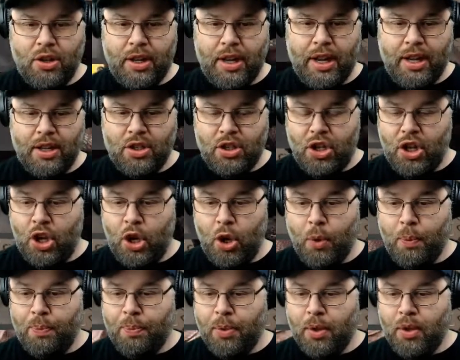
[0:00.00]
it's Q.
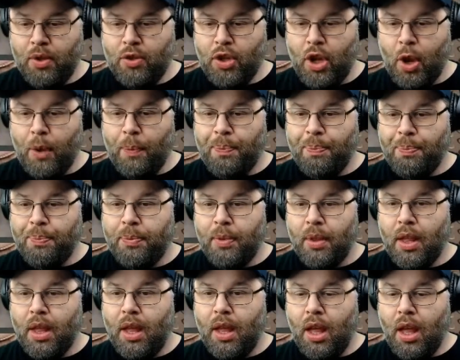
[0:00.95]
So
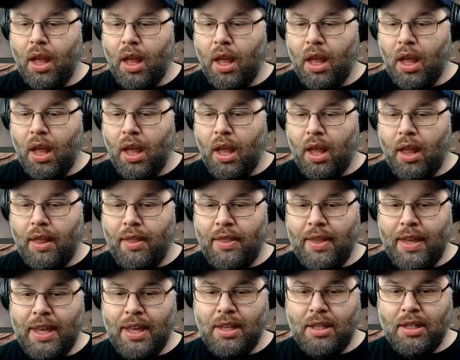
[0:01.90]

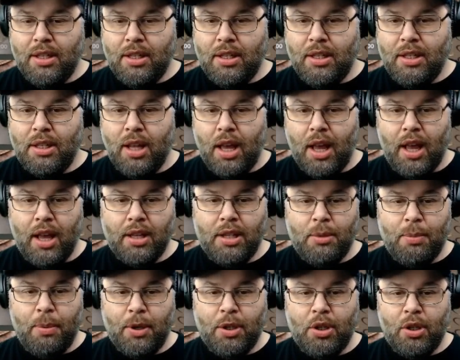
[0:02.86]
these
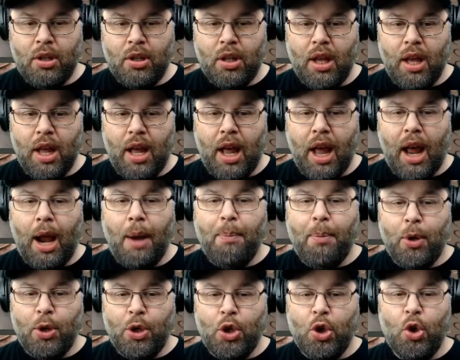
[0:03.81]
special
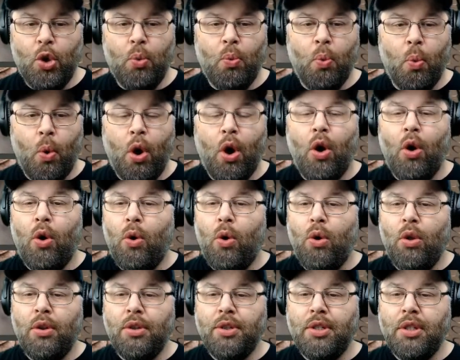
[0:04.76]
hypertube wall
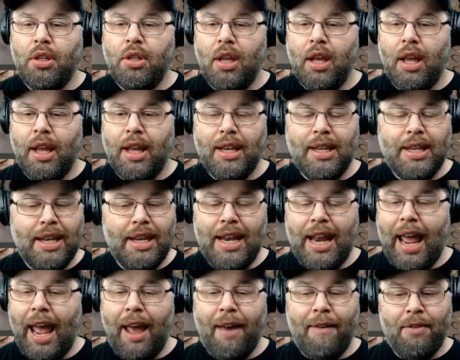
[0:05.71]
holes didn't
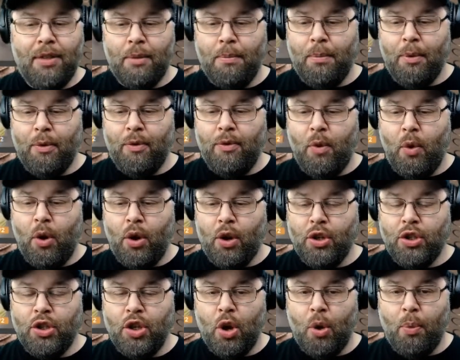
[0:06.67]
have them before.
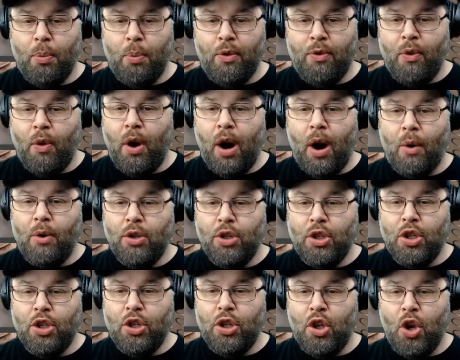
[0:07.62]
So before I was
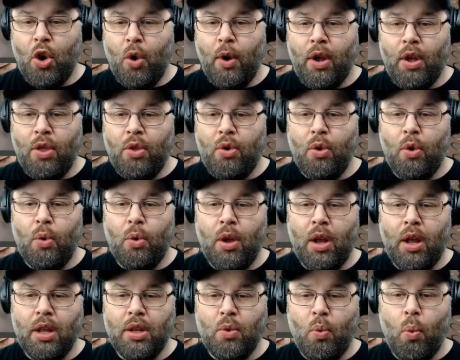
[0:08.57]
just going through
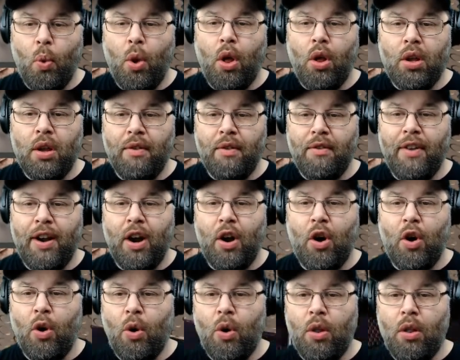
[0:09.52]
a wall conveyor hole.